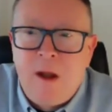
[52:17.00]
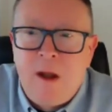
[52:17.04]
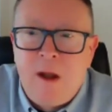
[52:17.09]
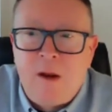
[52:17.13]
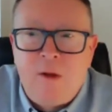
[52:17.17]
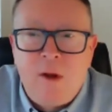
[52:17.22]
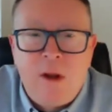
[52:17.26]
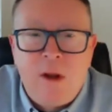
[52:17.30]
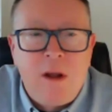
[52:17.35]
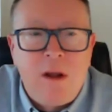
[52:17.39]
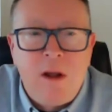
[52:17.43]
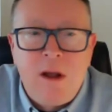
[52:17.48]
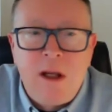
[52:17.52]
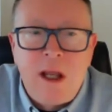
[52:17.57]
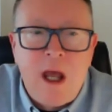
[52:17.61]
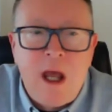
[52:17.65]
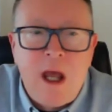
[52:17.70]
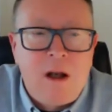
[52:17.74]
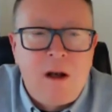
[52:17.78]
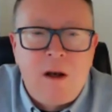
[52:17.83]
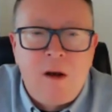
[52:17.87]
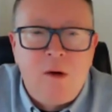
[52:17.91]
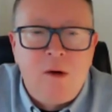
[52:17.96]
And I think you
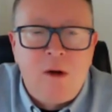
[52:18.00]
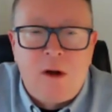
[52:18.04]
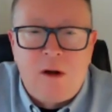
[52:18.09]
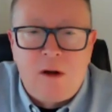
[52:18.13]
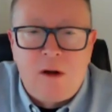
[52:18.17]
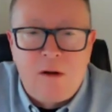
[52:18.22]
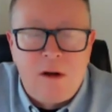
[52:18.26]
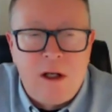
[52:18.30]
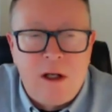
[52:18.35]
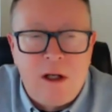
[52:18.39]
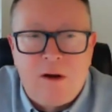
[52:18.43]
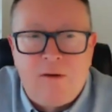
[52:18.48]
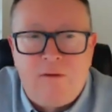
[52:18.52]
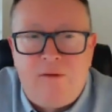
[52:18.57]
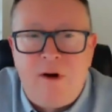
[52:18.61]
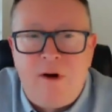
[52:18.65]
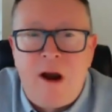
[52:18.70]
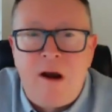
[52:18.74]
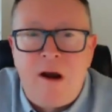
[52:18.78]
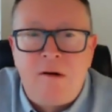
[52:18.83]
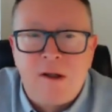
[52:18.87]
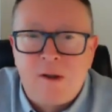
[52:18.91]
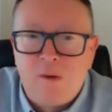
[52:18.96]
can look at,
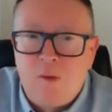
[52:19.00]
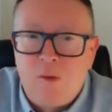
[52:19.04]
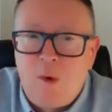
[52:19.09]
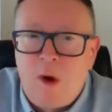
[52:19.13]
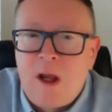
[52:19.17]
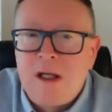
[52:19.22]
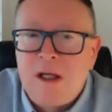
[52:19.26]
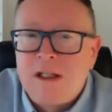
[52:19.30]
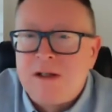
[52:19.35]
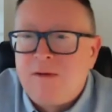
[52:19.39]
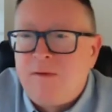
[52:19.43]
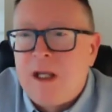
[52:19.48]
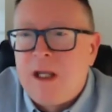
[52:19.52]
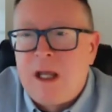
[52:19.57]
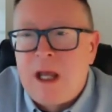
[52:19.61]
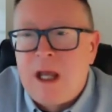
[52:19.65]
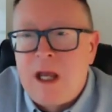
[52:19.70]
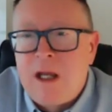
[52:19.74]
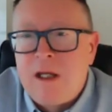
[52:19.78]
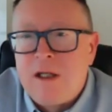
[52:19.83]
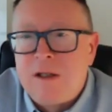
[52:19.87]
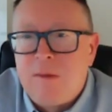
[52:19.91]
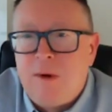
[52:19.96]
various ways of
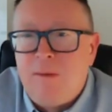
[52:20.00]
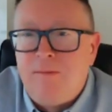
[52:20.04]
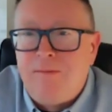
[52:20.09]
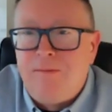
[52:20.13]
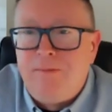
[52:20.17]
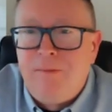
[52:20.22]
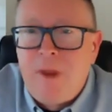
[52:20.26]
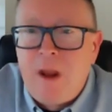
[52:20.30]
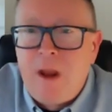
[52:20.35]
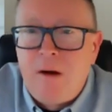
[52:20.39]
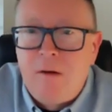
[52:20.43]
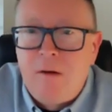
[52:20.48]
engagement.